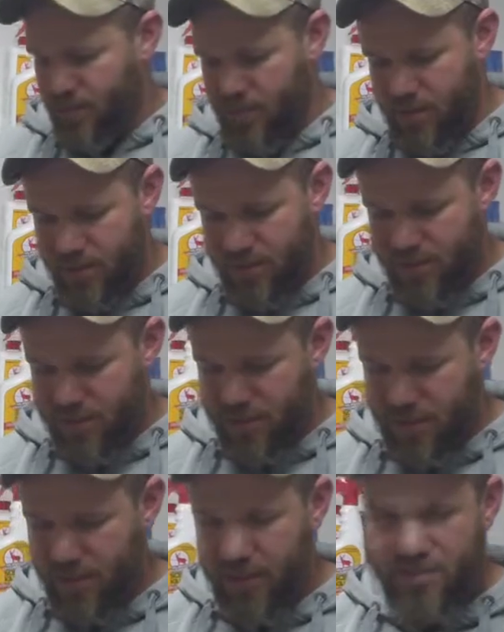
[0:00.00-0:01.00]
because there's a
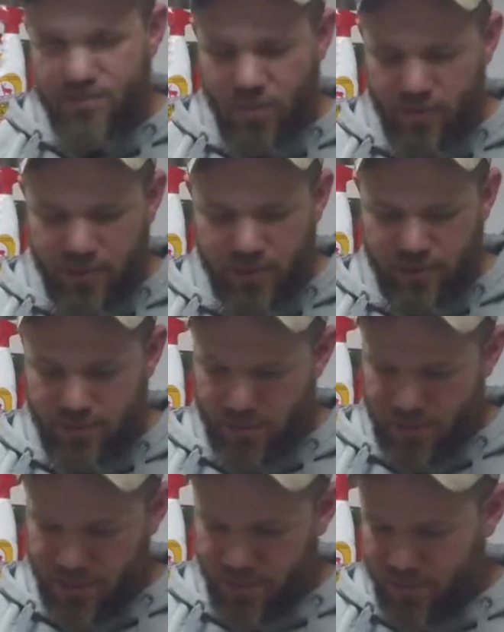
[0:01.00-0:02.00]
lot less movement
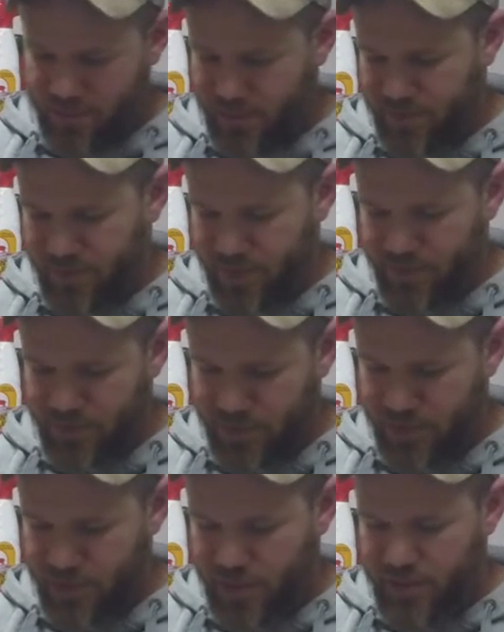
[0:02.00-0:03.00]
involved. You know,
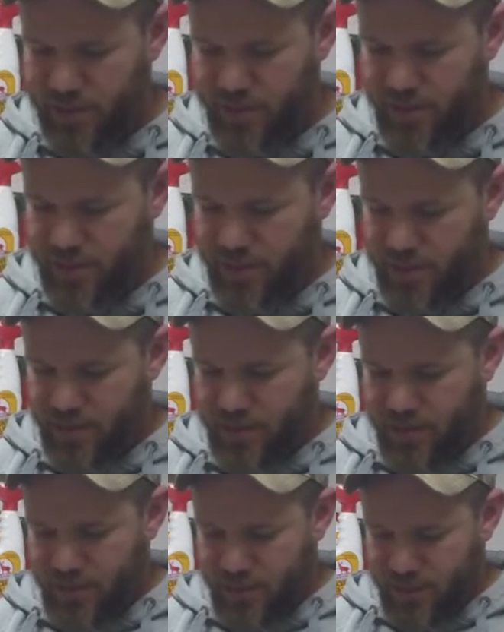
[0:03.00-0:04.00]
the striker,
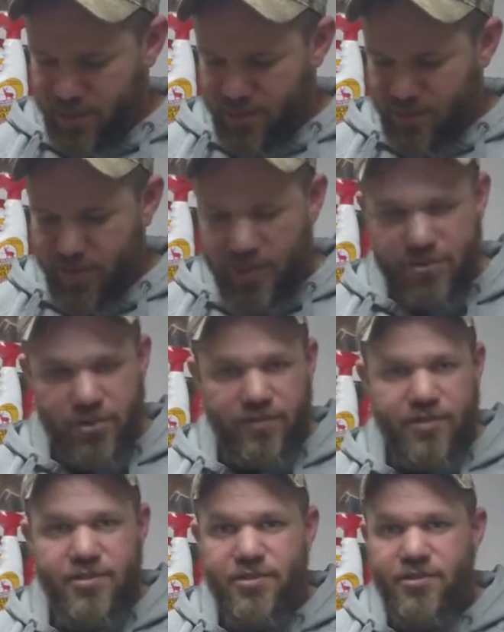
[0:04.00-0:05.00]
the striking
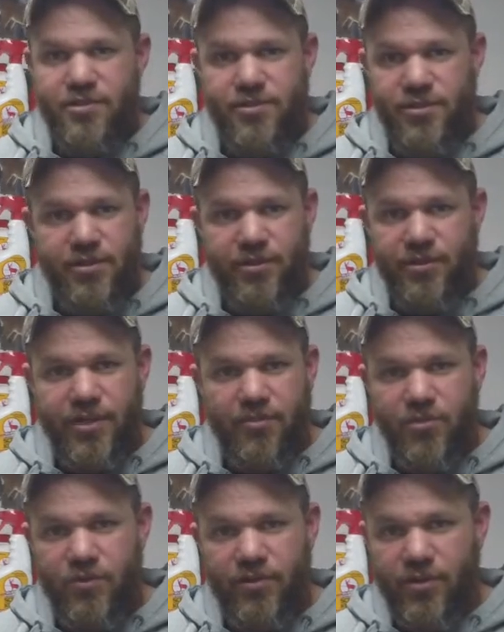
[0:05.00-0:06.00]
surface, you're not
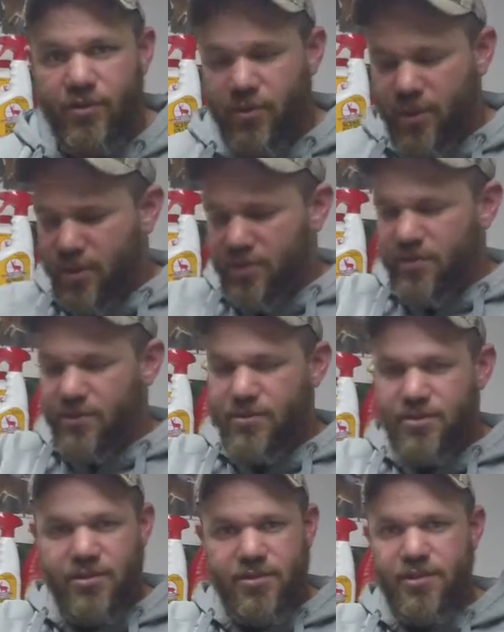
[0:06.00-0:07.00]
moving a whole lot. You know,
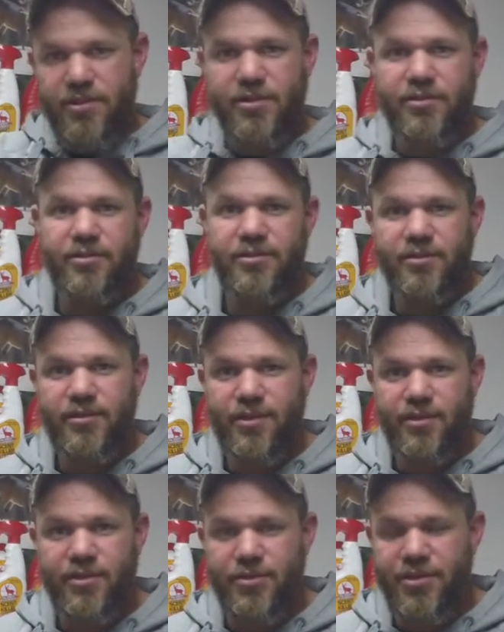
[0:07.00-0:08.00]
it's here,
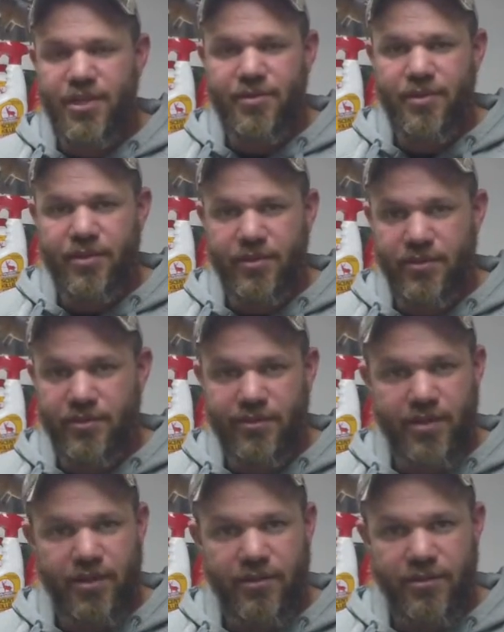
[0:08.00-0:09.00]
and you're keeping it here.
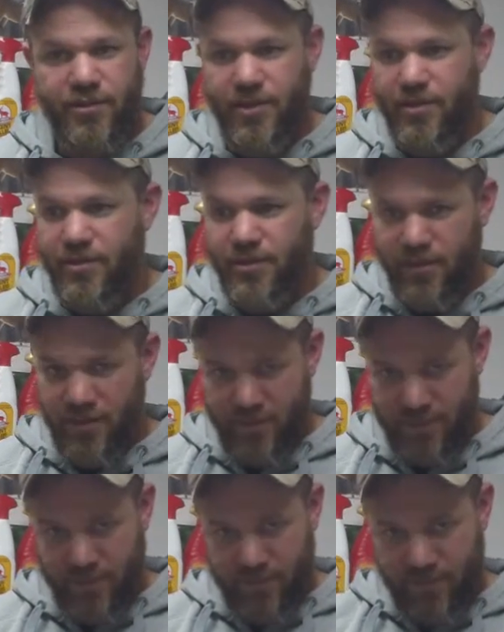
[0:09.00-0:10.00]
You're not
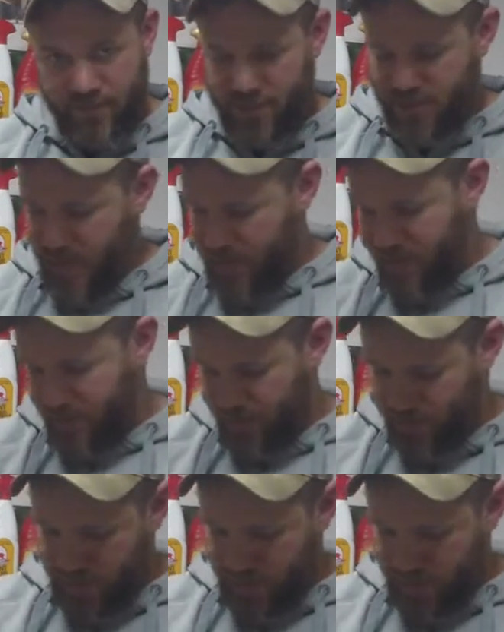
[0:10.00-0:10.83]
sliding anything